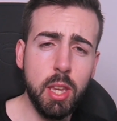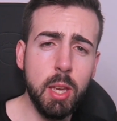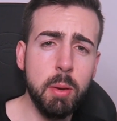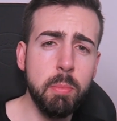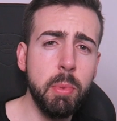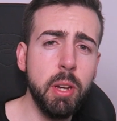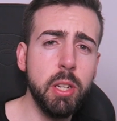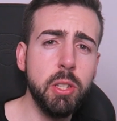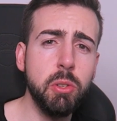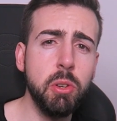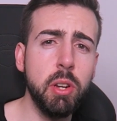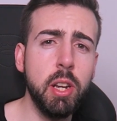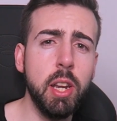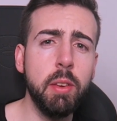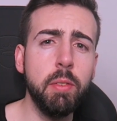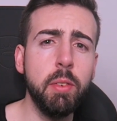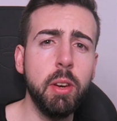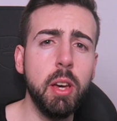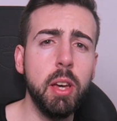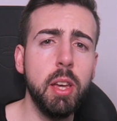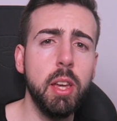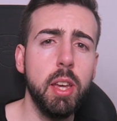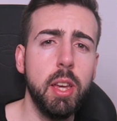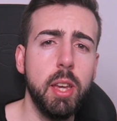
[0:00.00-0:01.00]
Make sure you leave
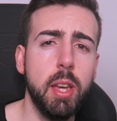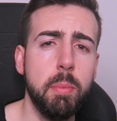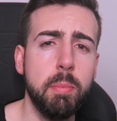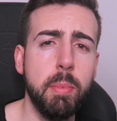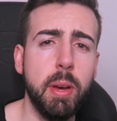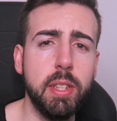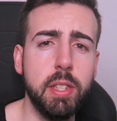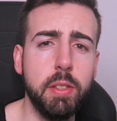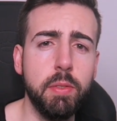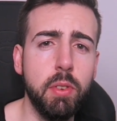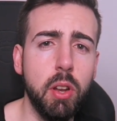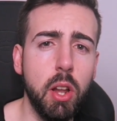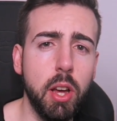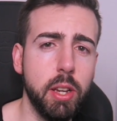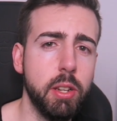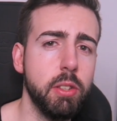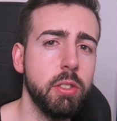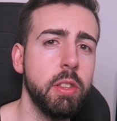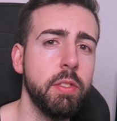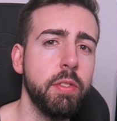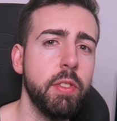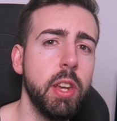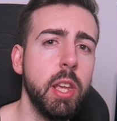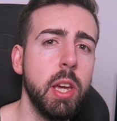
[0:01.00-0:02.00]
a massive like on
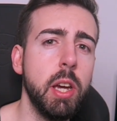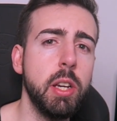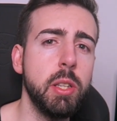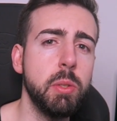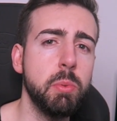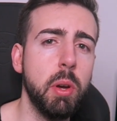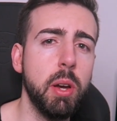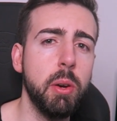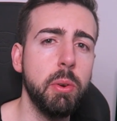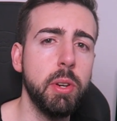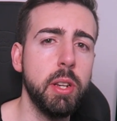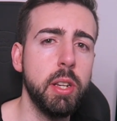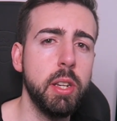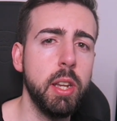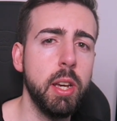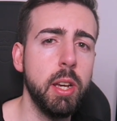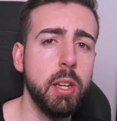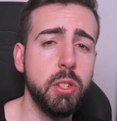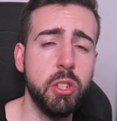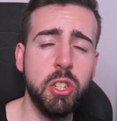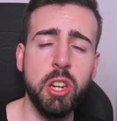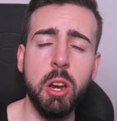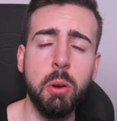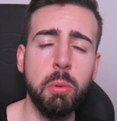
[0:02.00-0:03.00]
the video as well, and
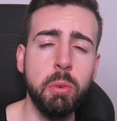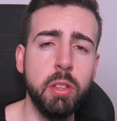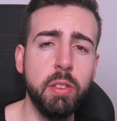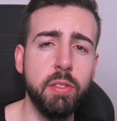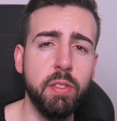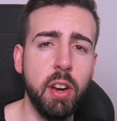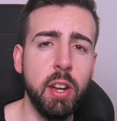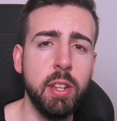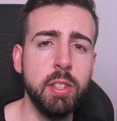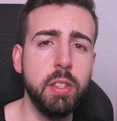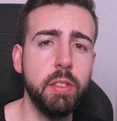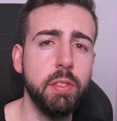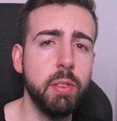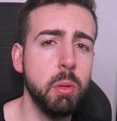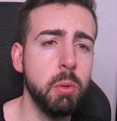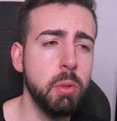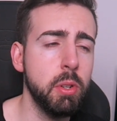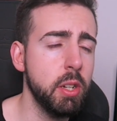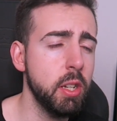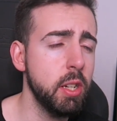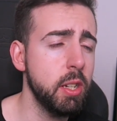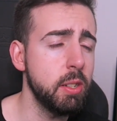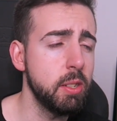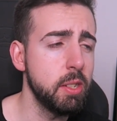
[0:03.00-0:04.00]
share it with your friends if you
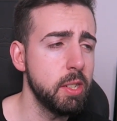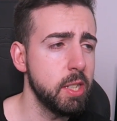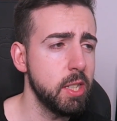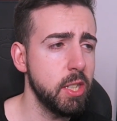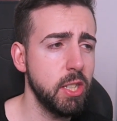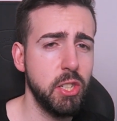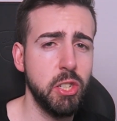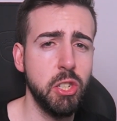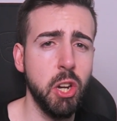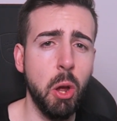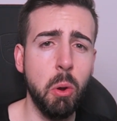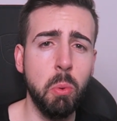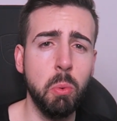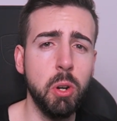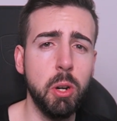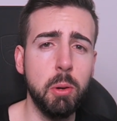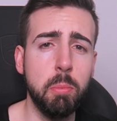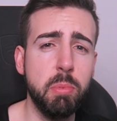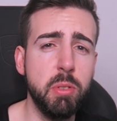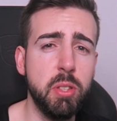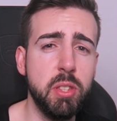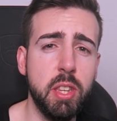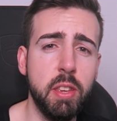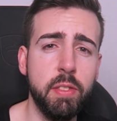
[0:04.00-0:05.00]
want to show what a
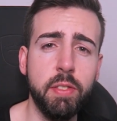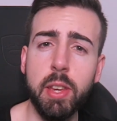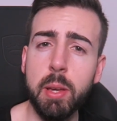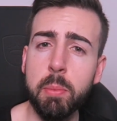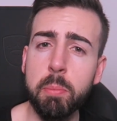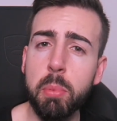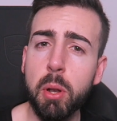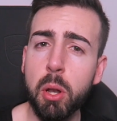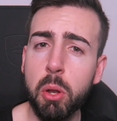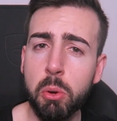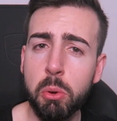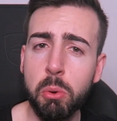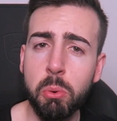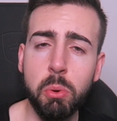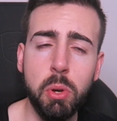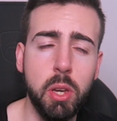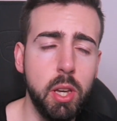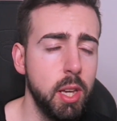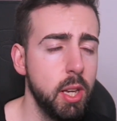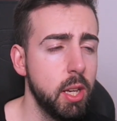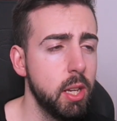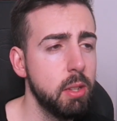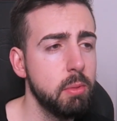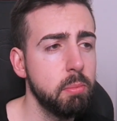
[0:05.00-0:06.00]
Pacific Blue
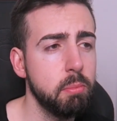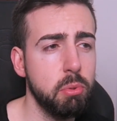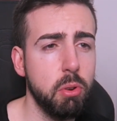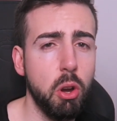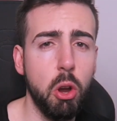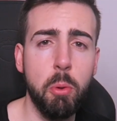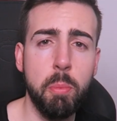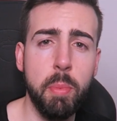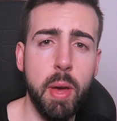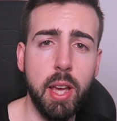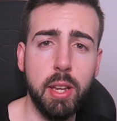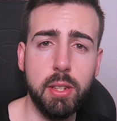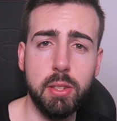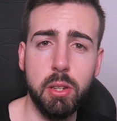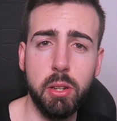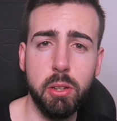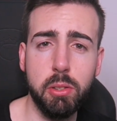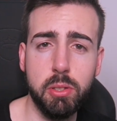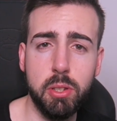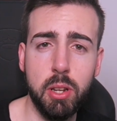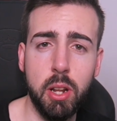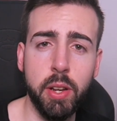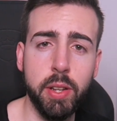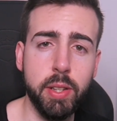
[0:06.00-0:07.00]
Pro Max
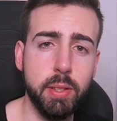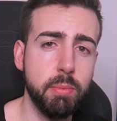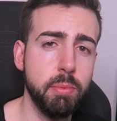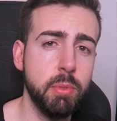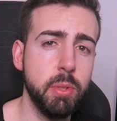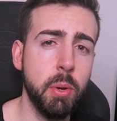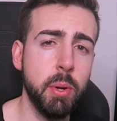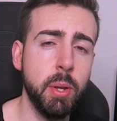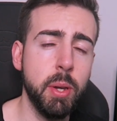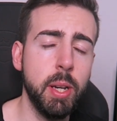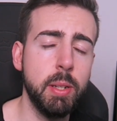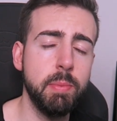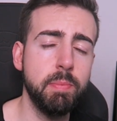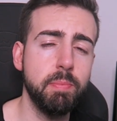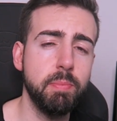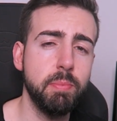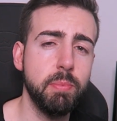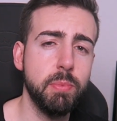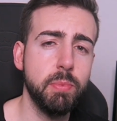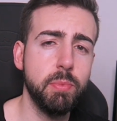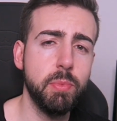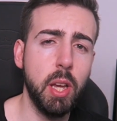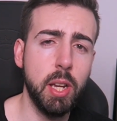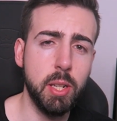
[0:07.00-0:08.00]
looks like. So anyway,
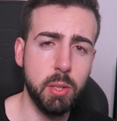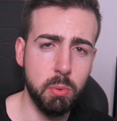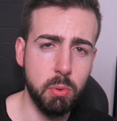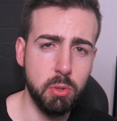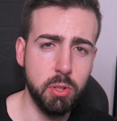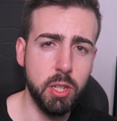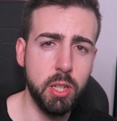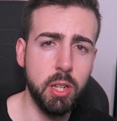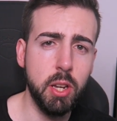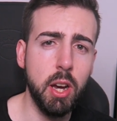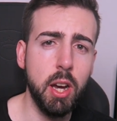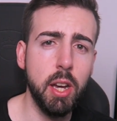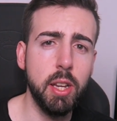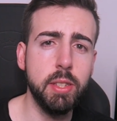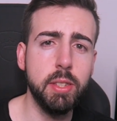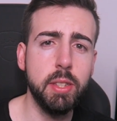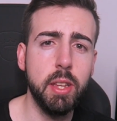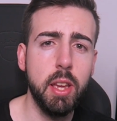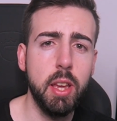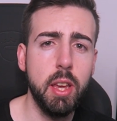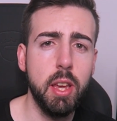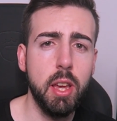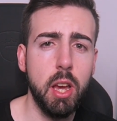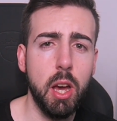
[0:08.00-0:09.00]
thanks for watching guys.
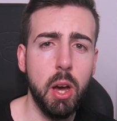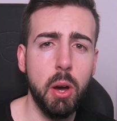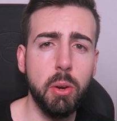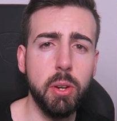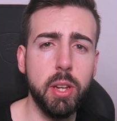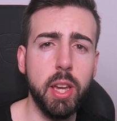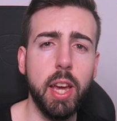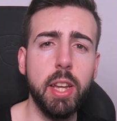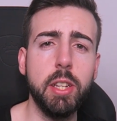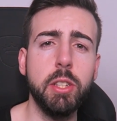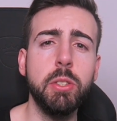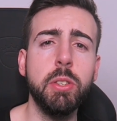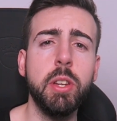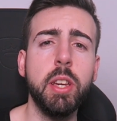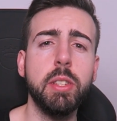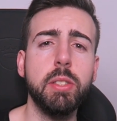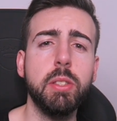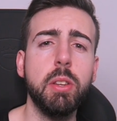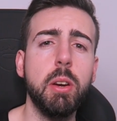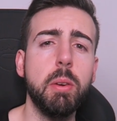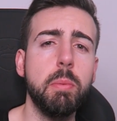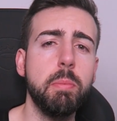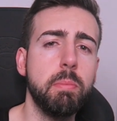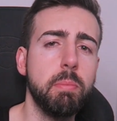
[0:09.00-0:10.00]
I'll catch you next
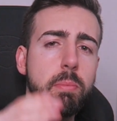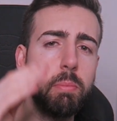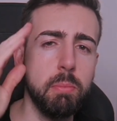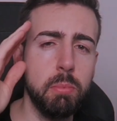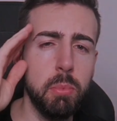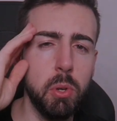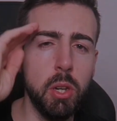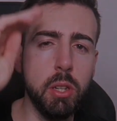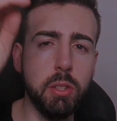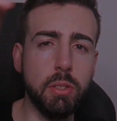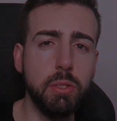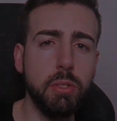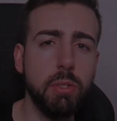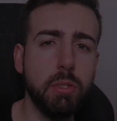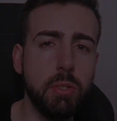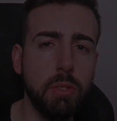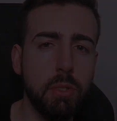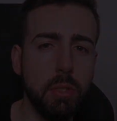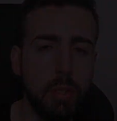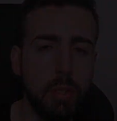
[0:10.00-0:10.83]
time. Peace.